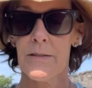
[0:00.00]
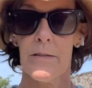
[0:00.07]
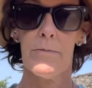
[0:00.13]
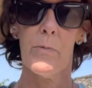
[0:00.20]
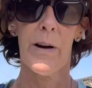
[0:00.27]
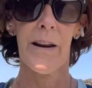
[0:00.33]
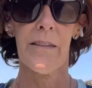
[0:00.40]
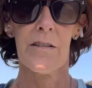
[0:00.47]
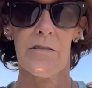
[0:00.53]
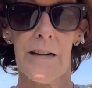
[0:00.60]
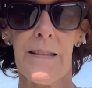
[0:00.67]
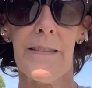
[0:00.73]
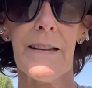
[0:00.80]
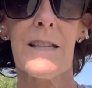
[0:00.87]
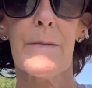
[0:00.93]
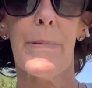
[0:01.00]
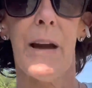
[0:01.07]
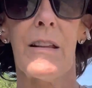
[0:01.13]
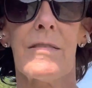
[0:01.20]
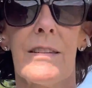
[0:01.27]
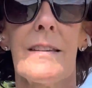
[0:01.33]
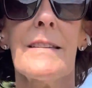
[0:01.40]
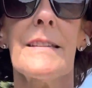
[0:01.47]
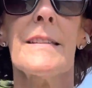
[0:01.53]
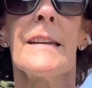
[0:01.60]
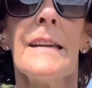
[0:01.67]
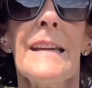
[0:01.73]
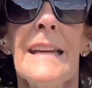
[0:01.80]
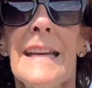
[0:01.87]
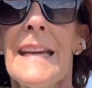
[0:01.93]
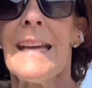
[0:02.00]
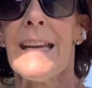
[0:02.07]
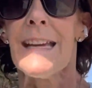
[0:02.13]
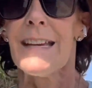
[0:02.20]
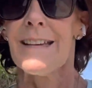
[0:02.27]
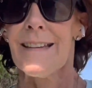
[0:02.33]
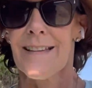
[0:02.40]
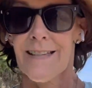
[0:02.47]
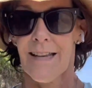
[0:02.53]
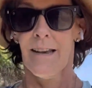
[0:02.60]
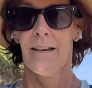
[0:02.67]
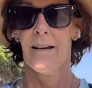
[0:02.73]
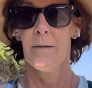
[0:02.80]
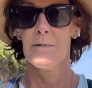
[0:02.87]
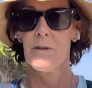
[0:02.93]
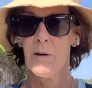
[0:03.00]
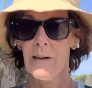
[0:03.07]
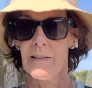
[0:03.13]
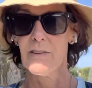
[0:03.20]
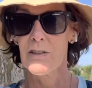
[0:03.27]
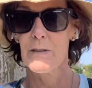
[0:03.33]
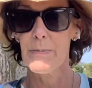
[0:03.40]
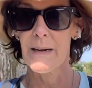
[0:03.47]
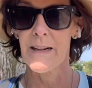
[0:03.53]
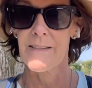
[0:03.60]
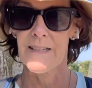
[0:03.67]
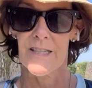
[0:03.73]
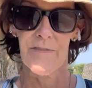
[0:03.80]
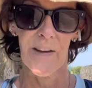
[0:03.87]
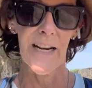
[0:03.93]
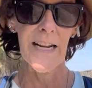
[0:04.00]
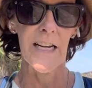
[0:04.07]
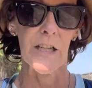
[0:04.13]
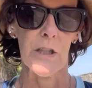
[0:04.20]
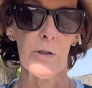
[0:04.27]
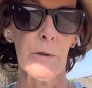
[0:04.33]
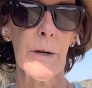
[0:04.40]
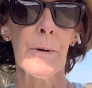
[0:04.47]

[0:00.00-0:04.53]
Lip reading: One of the great things about this is I'm doing a little bit of this video,